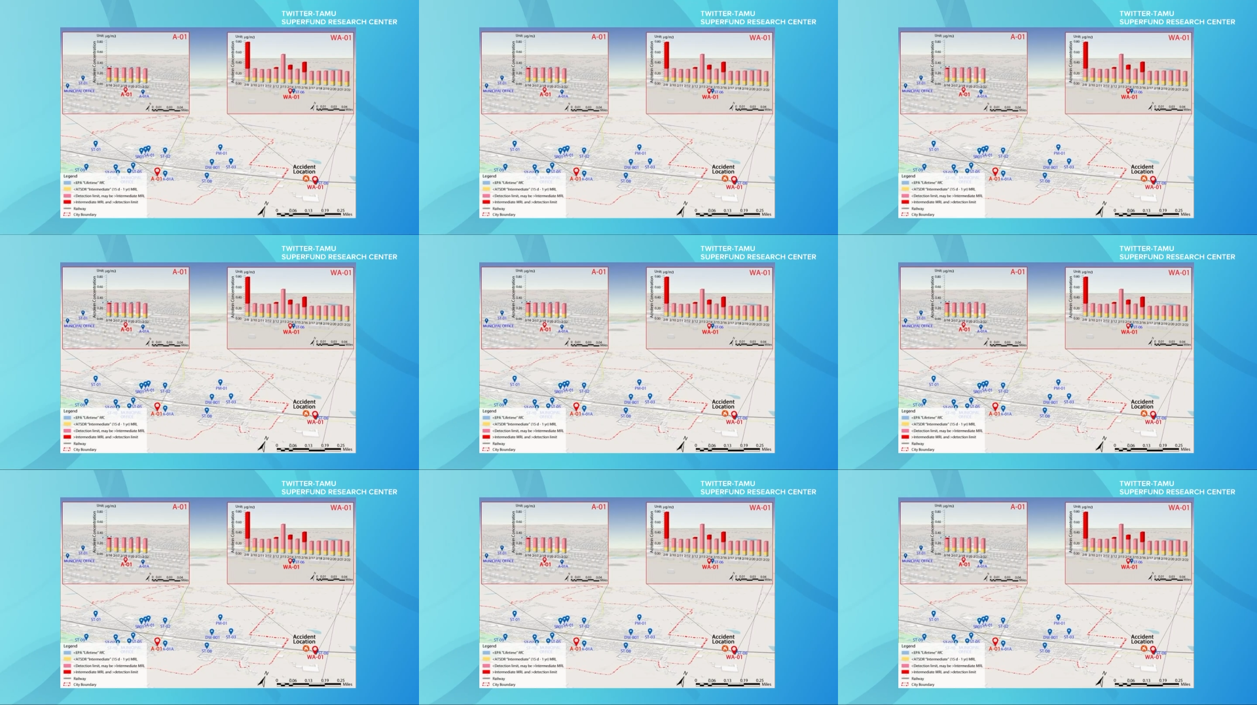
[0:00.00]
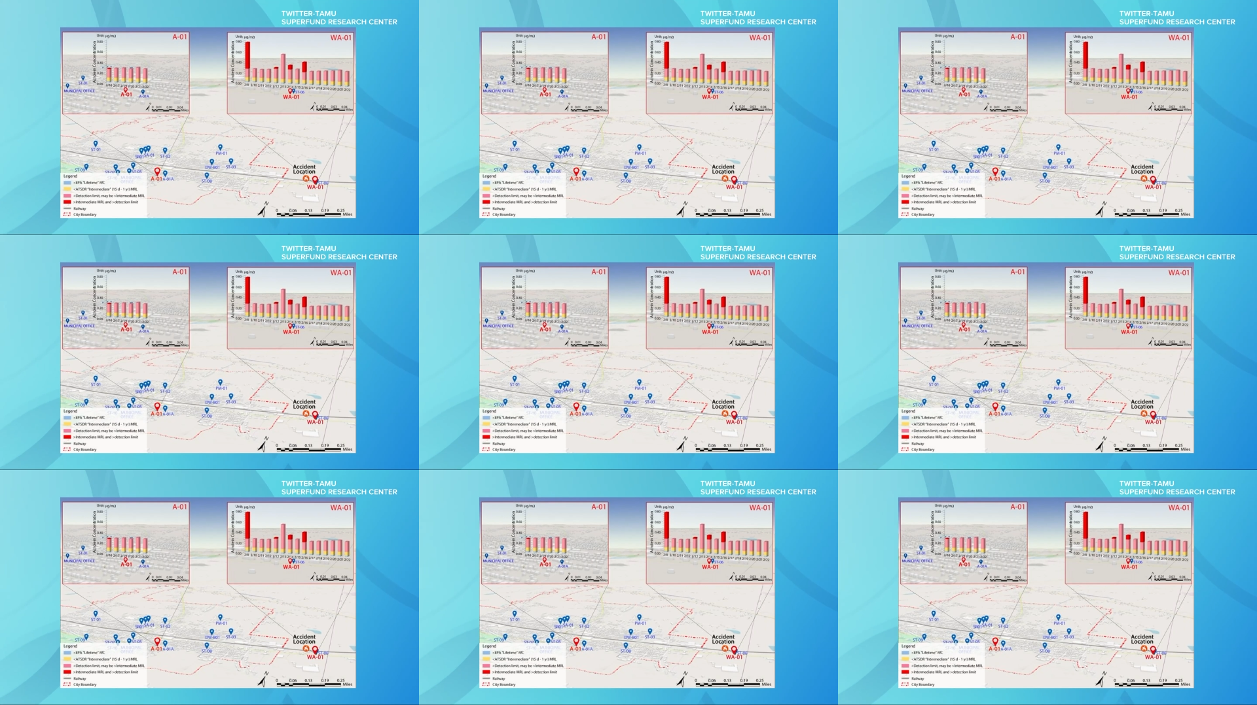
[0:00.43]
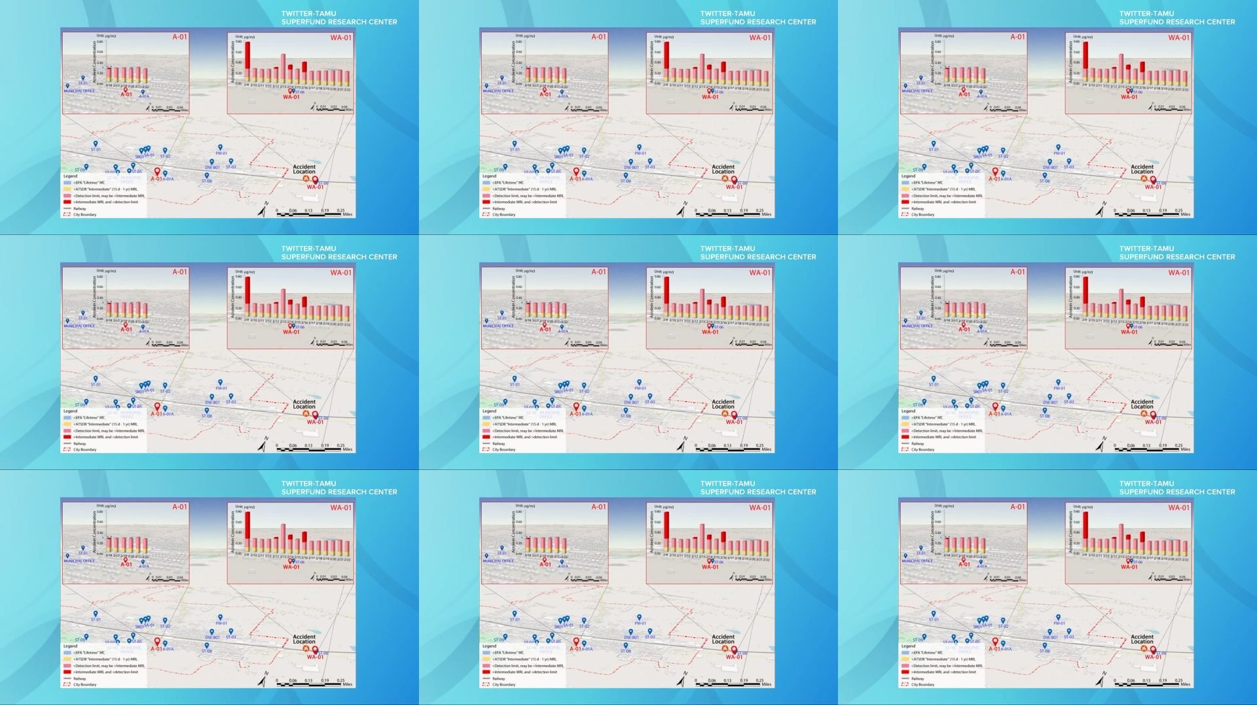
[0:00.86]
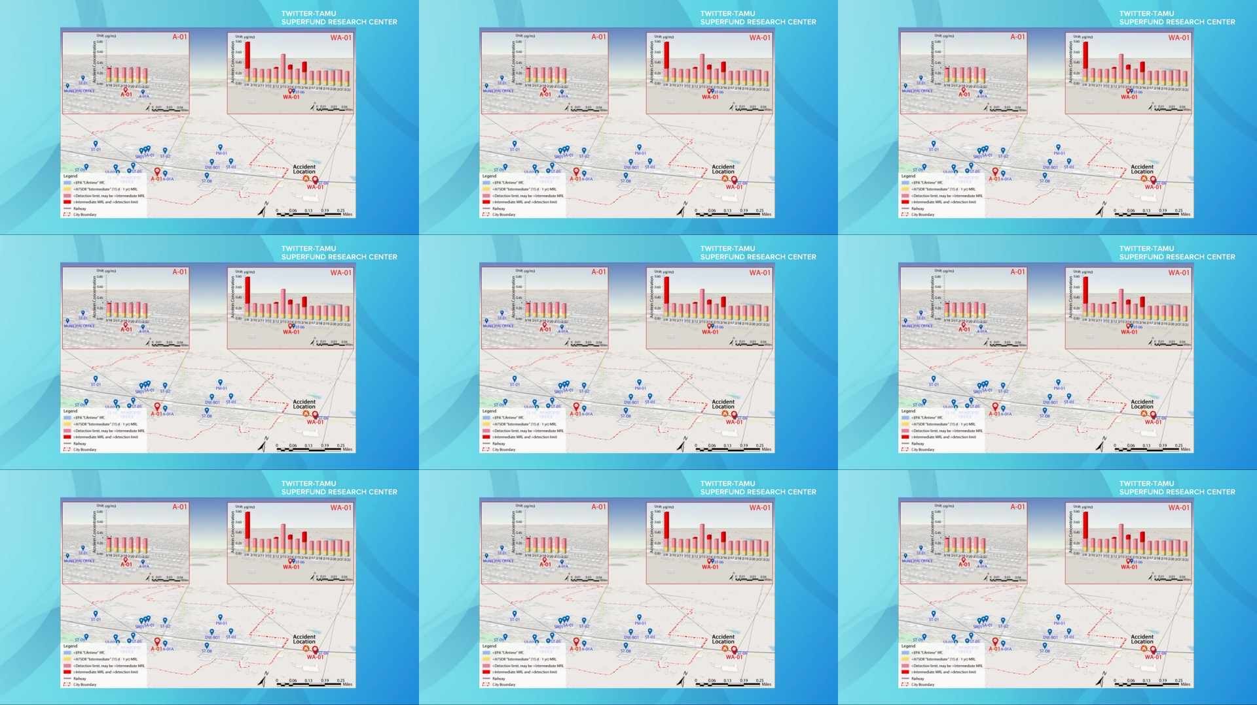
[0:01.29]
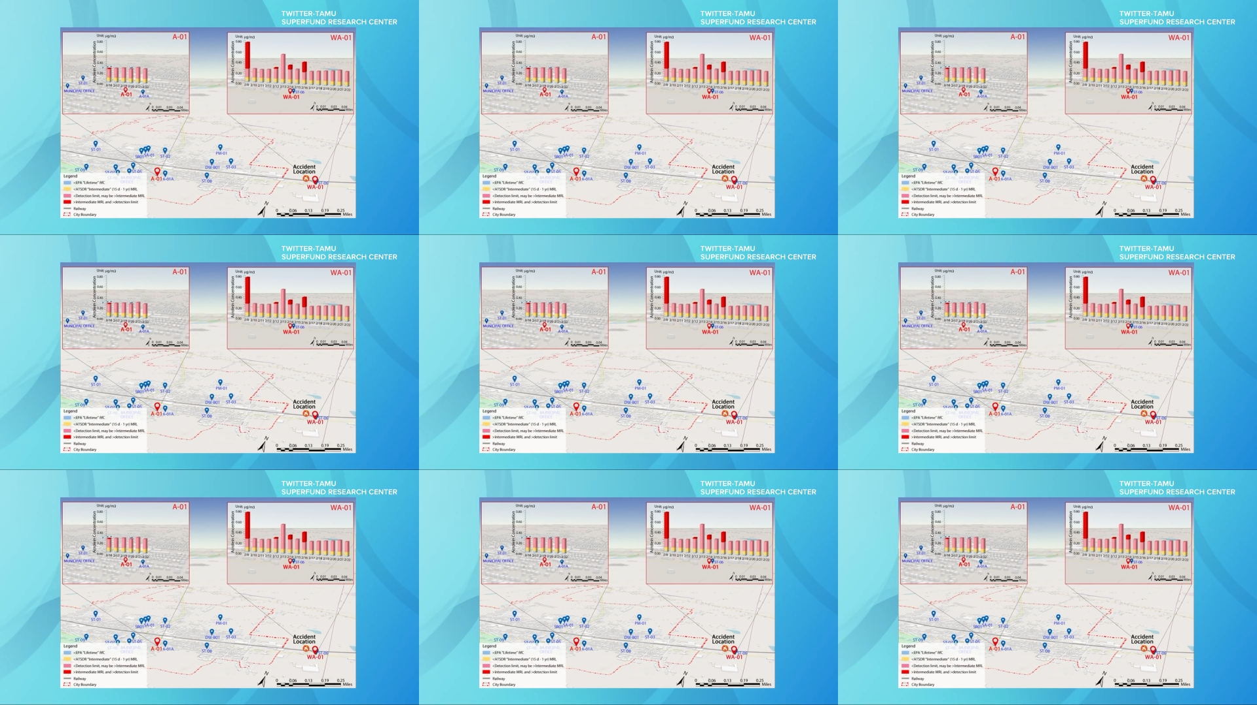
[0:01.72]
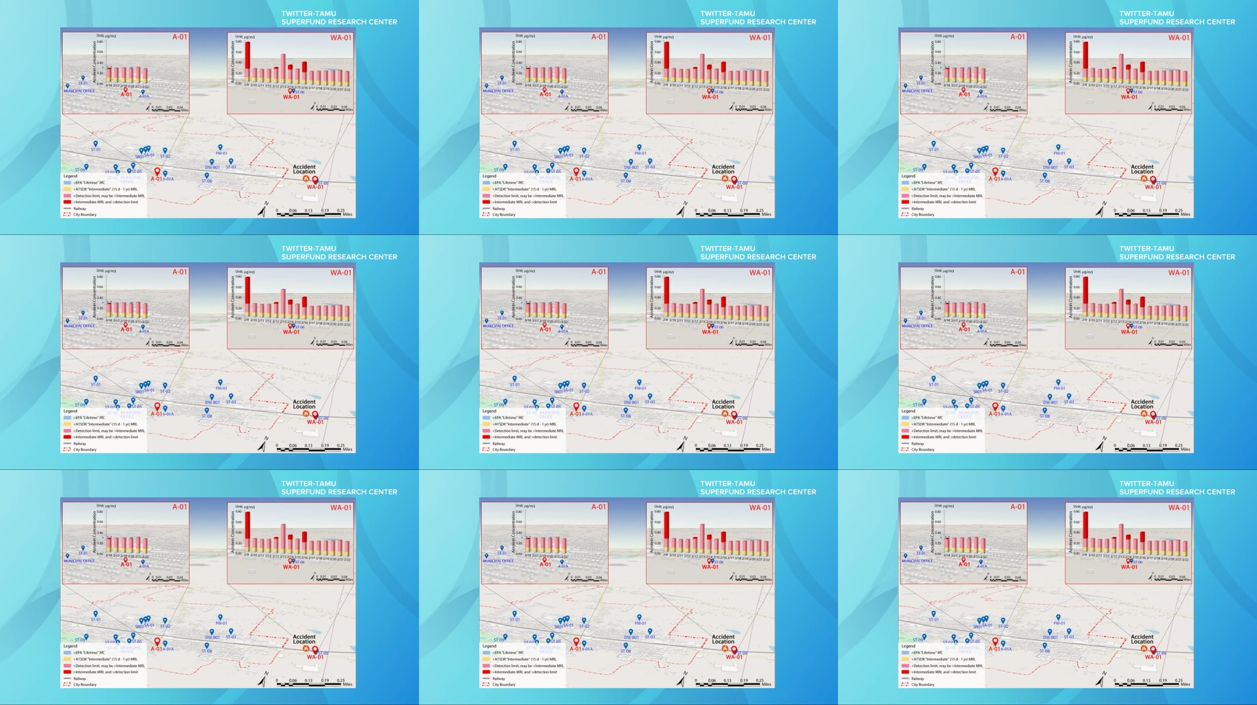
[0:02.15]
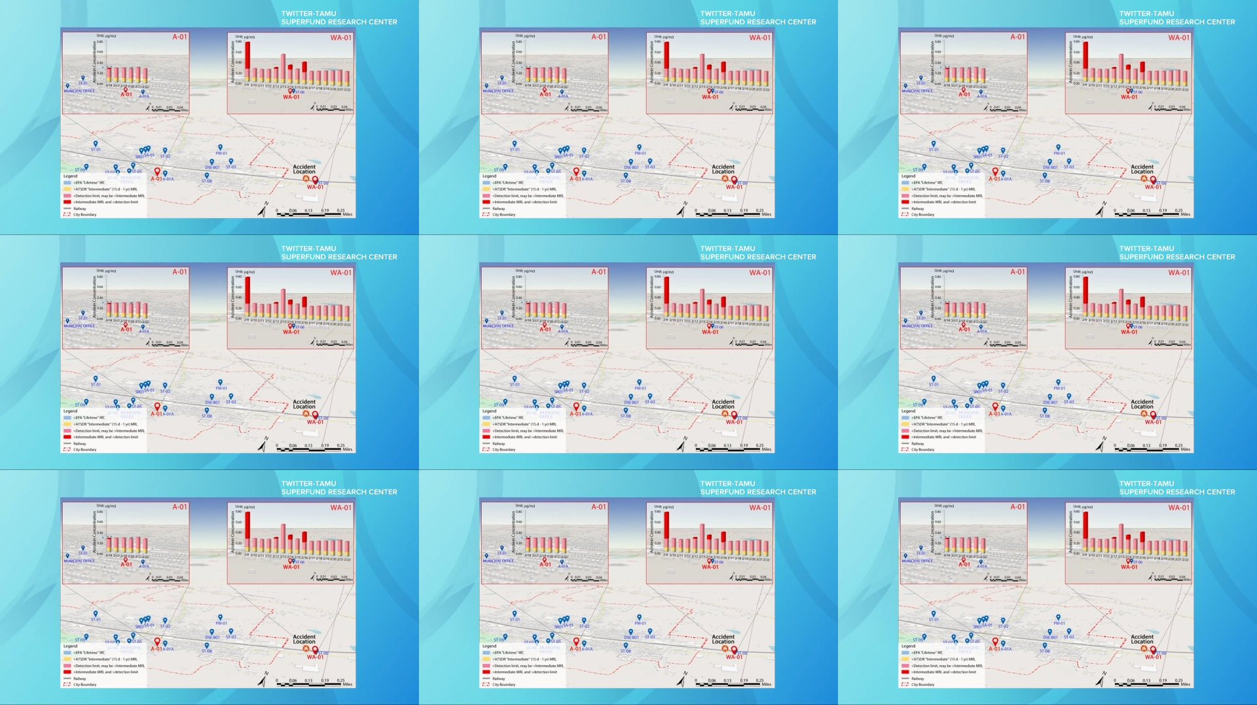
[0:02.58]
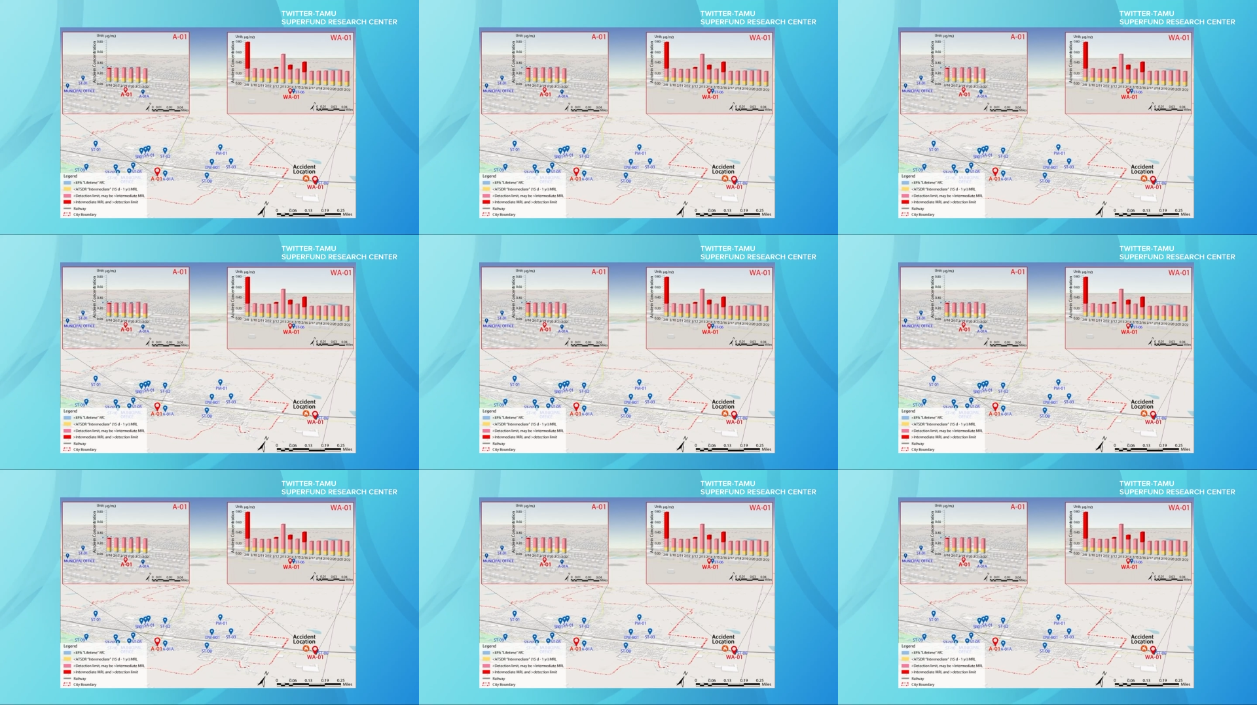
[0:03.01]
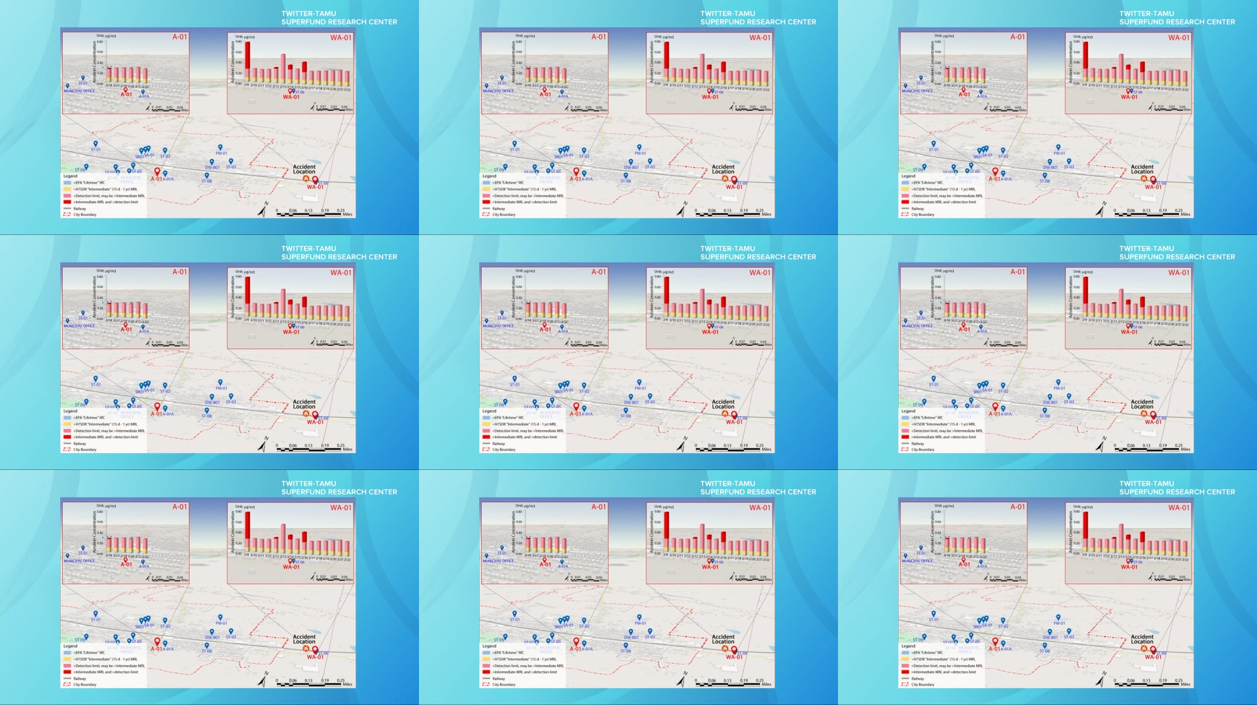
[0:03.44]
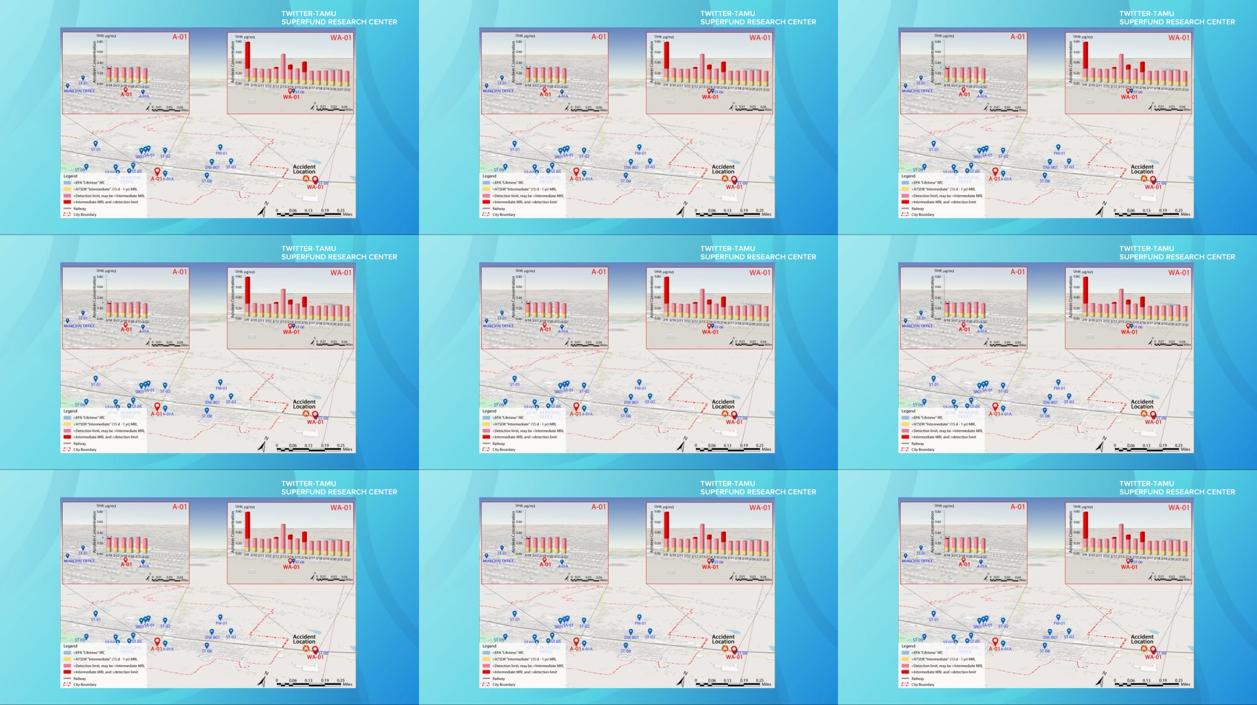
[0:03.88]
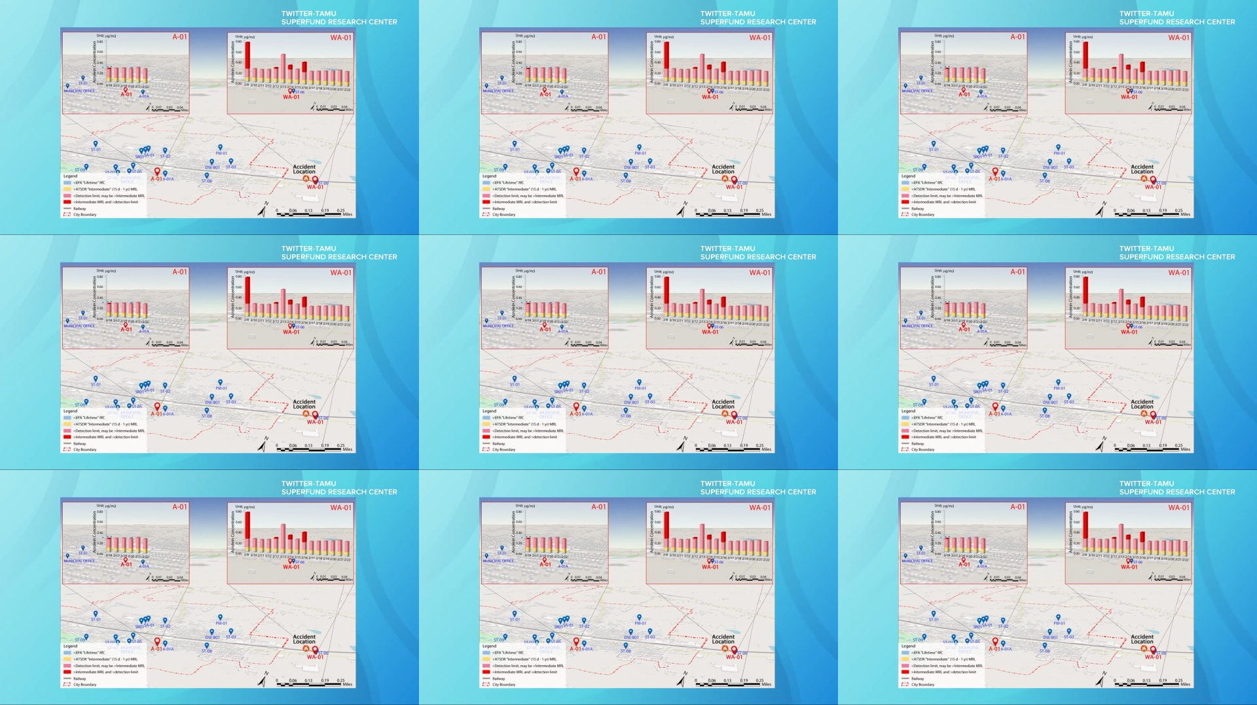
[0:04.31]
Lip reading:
Nobody's mouth can be seen.